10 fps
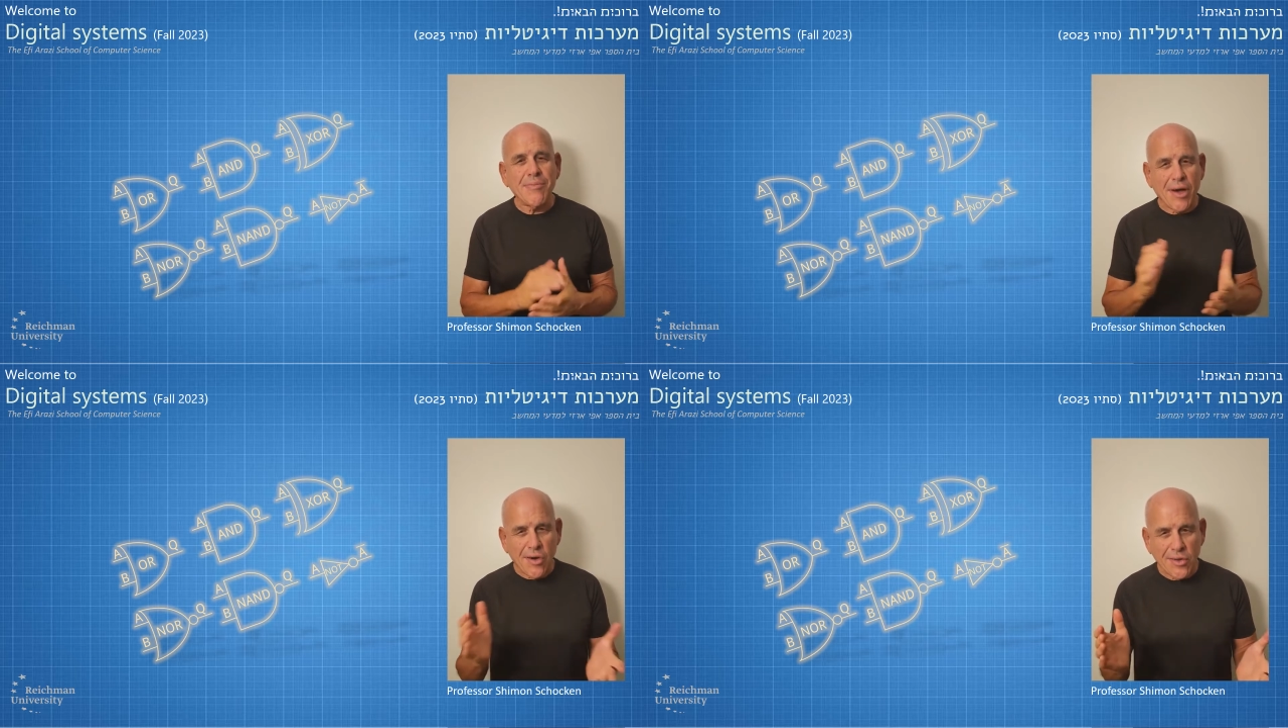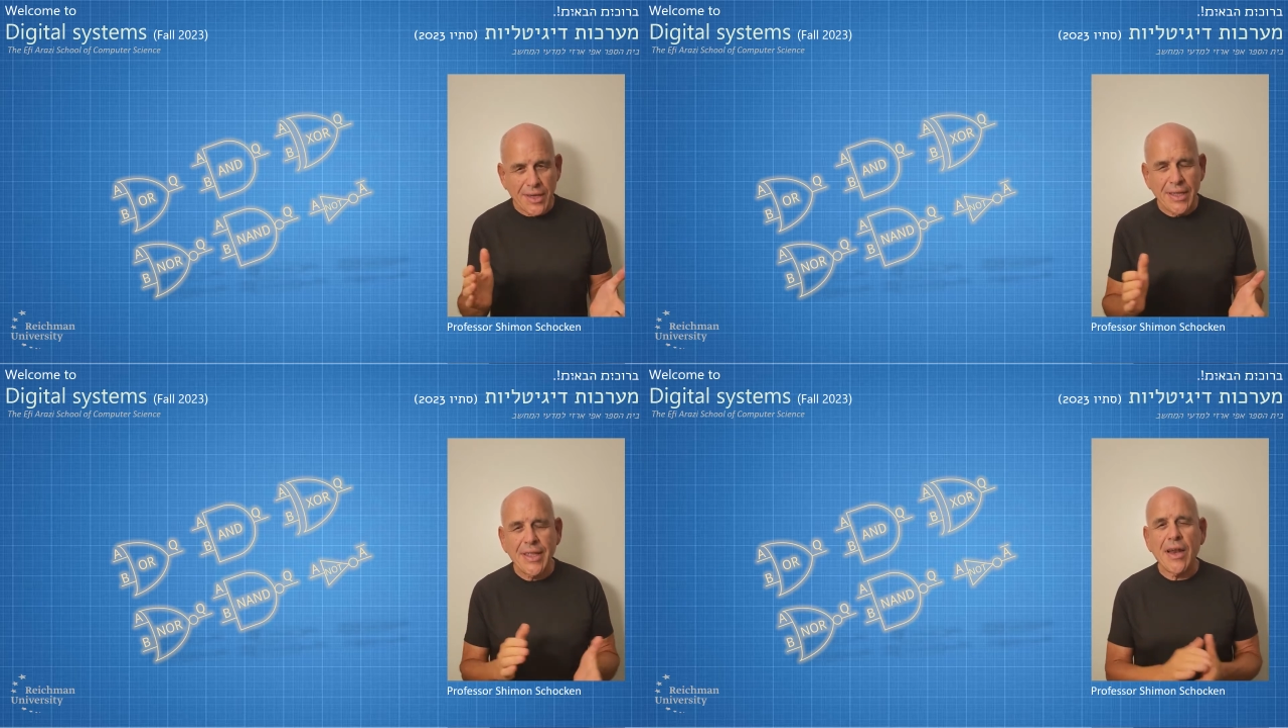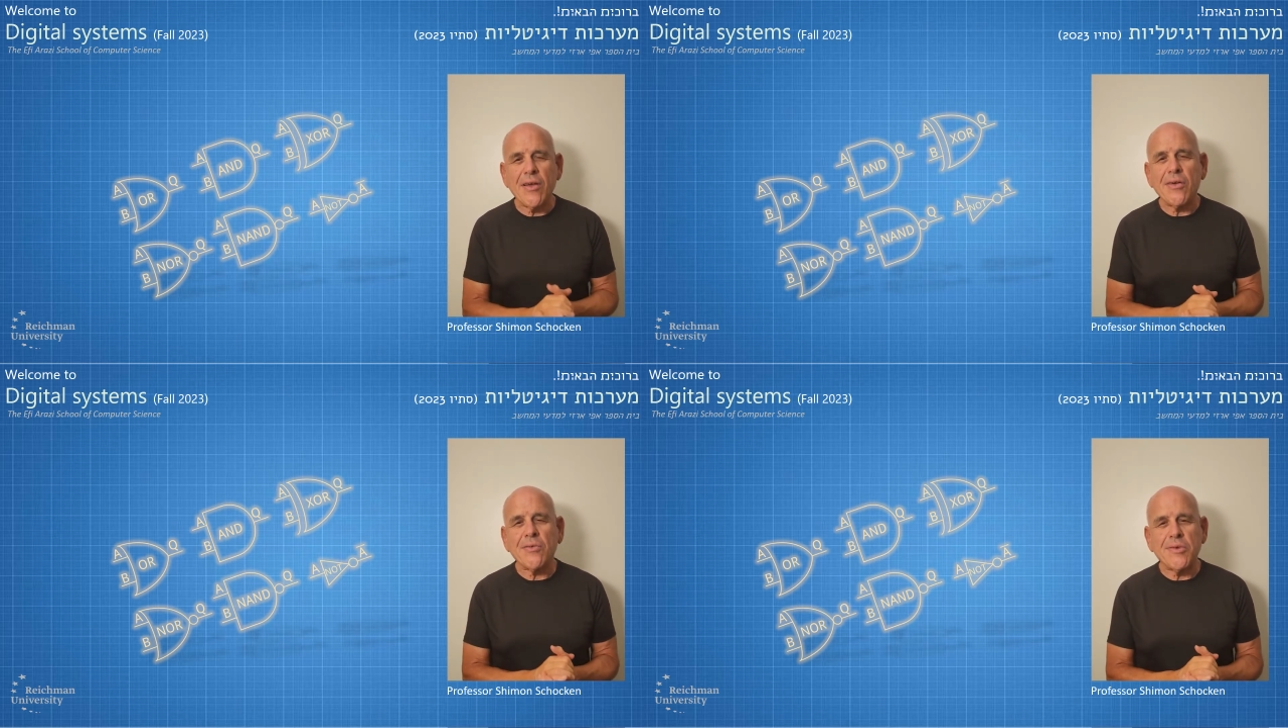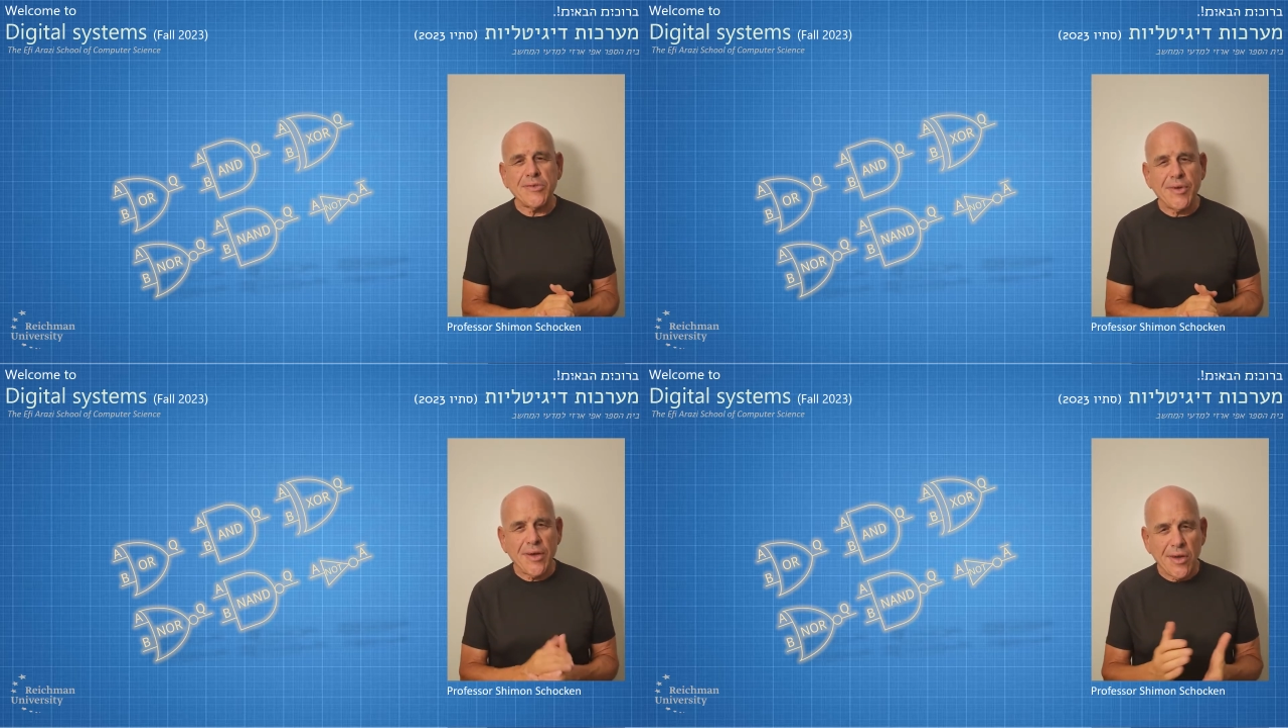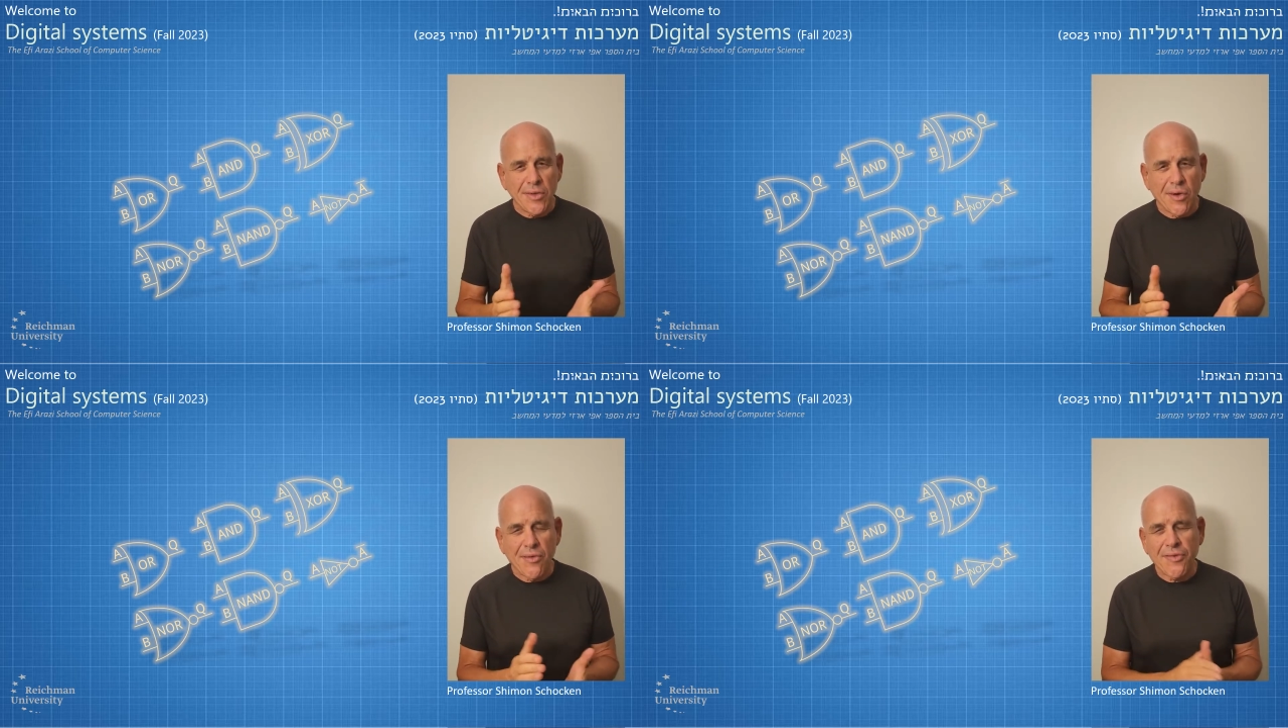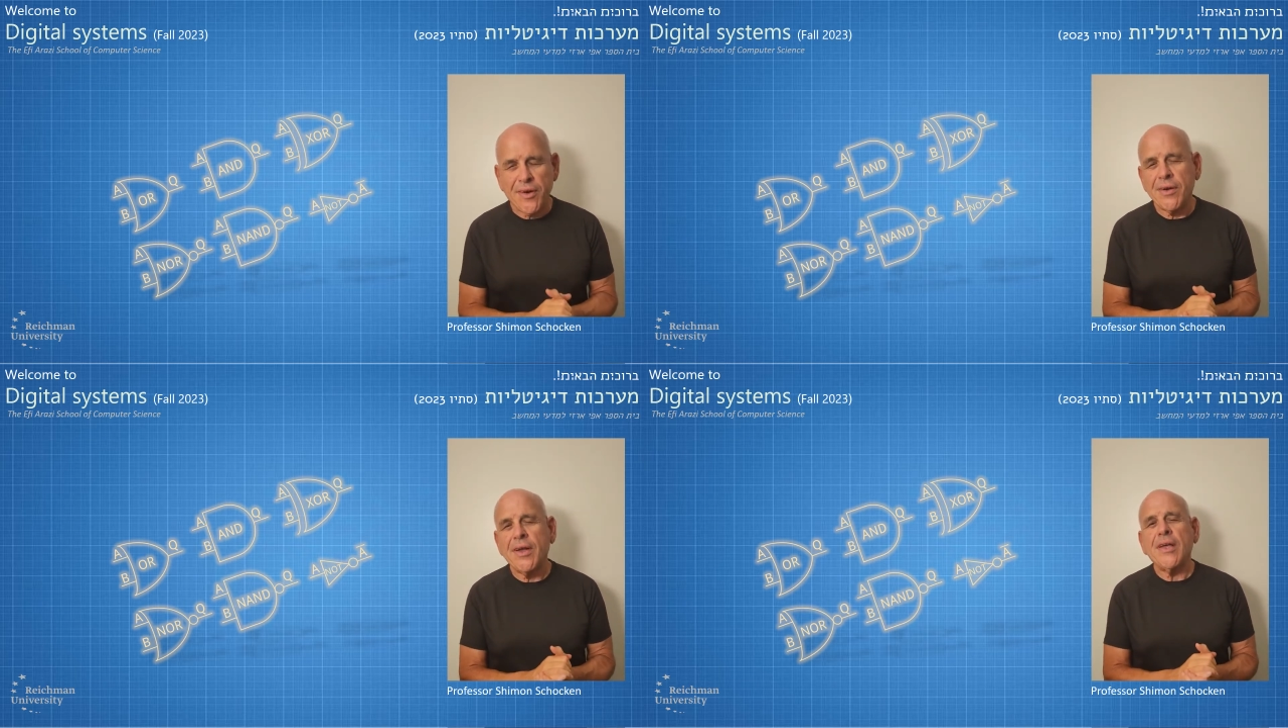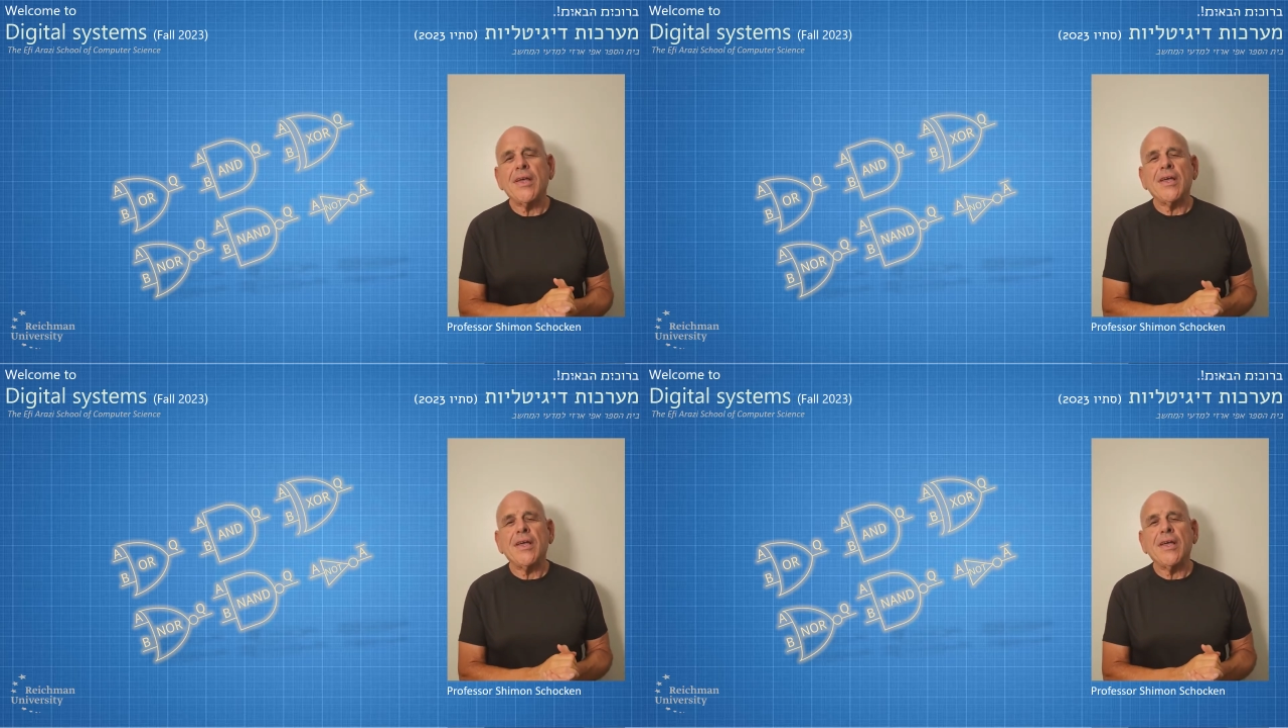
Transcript: Marchot Digitaliot, which we are going to offer